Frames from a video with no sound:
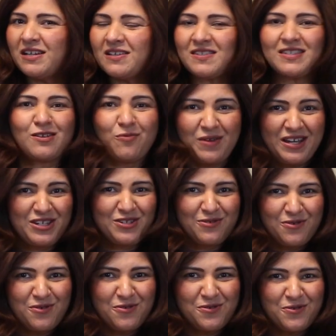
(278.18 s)
is the way to
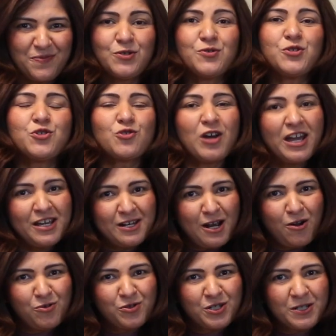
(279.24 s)
go. Do try it
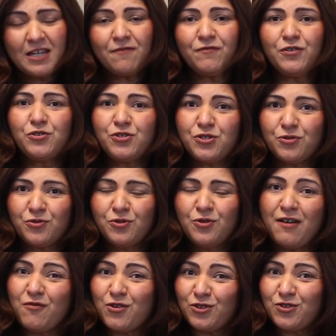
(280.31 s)
out. If you do, I
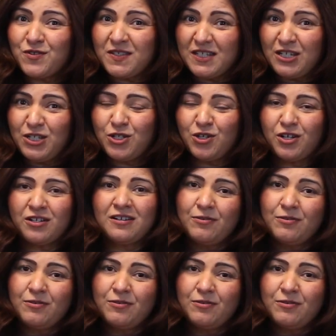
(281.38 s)
want to see your